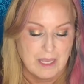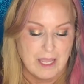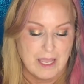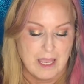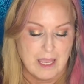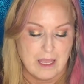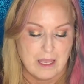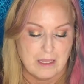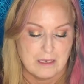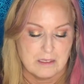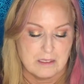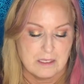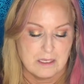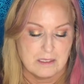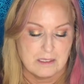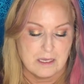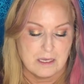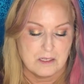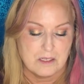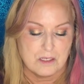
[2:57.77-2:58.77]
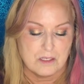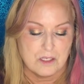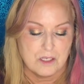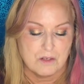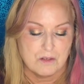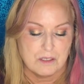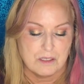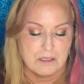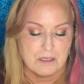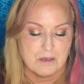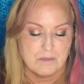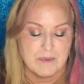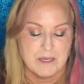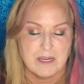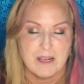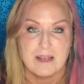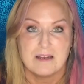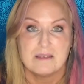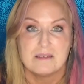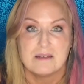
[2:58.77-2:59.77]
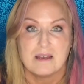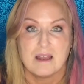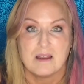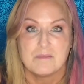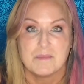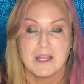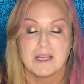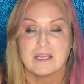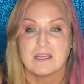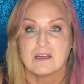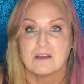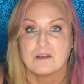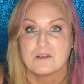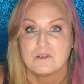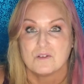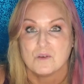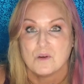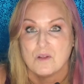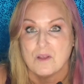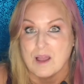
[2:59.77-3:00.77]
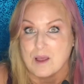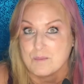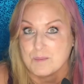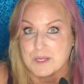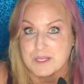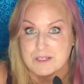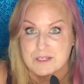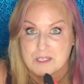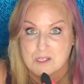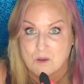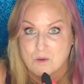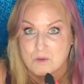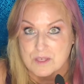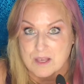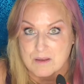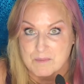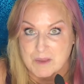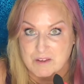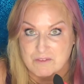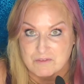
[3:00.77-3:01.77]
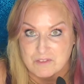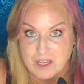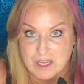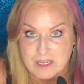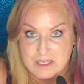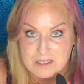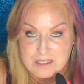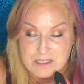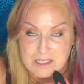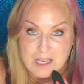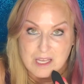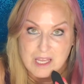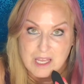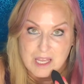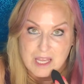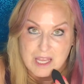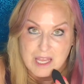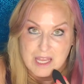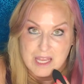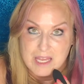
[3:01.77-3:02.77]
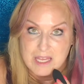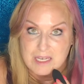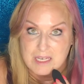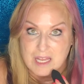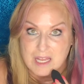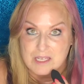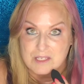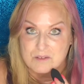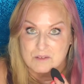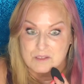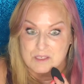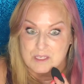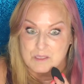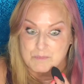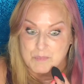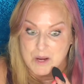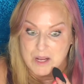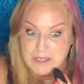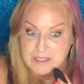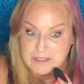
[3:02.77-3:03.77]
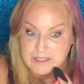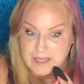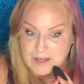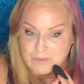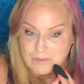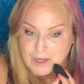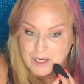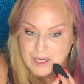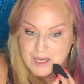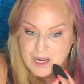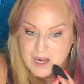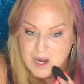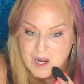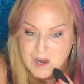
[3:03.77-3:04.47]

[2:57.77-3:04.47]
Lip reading: And since I just use a little bit at a time, I can control how much on my face, and I use less product that way.